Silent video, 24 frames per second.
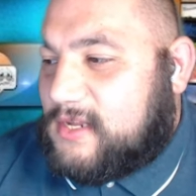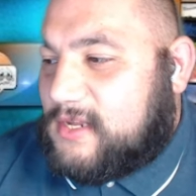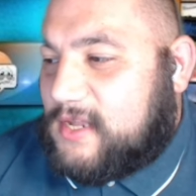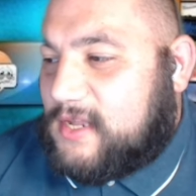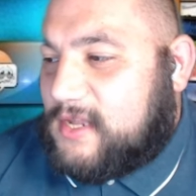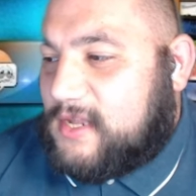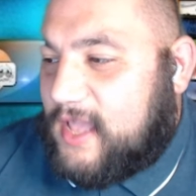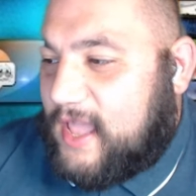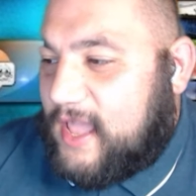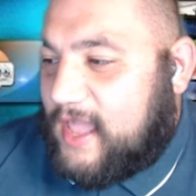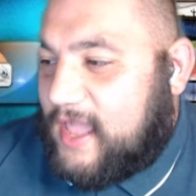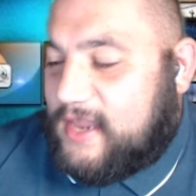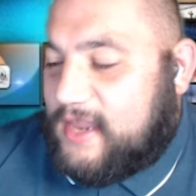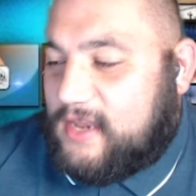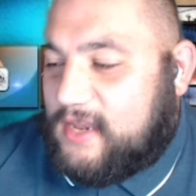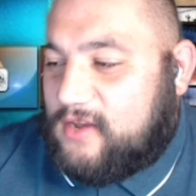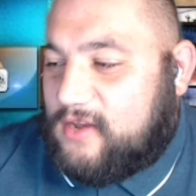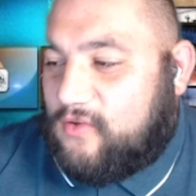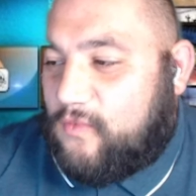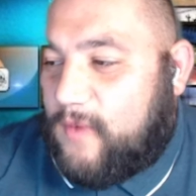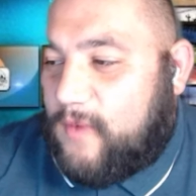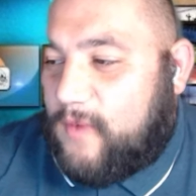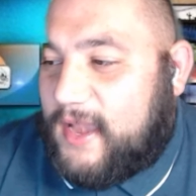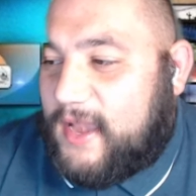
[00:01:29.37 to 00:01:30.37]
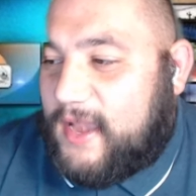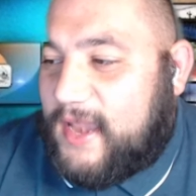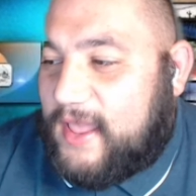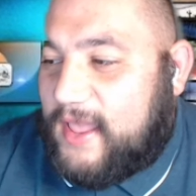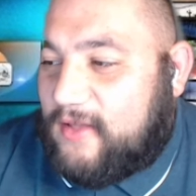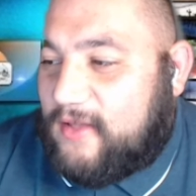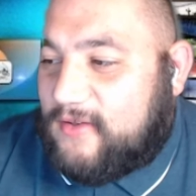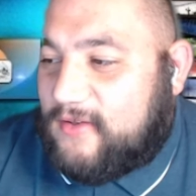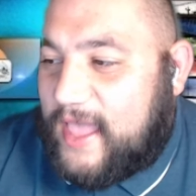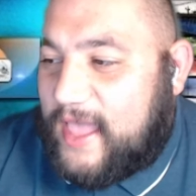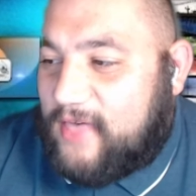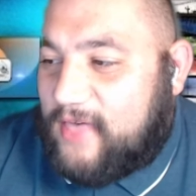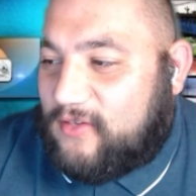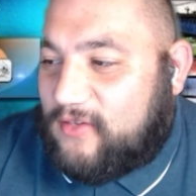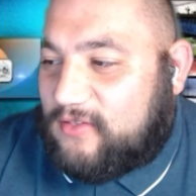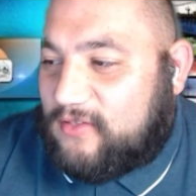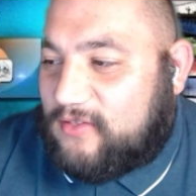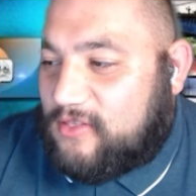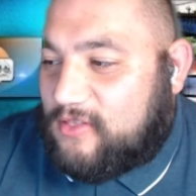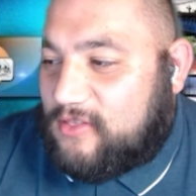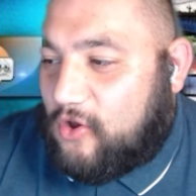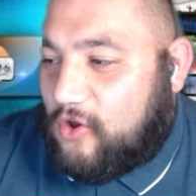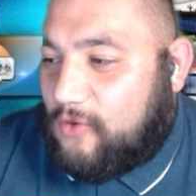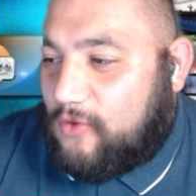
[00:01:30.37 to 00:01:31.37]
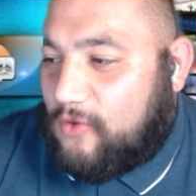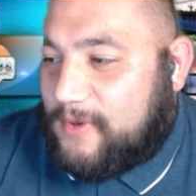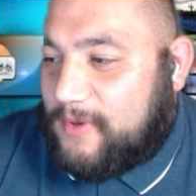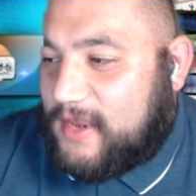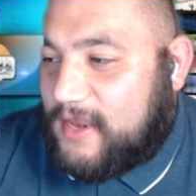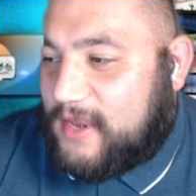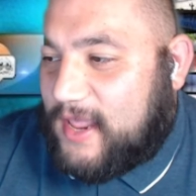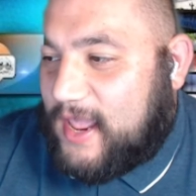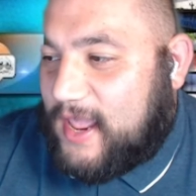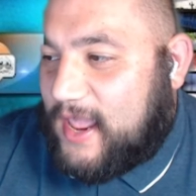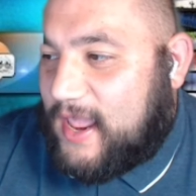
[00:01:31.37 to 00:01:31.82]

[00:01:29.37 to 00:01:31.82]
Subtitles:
And right now, Dallas has opened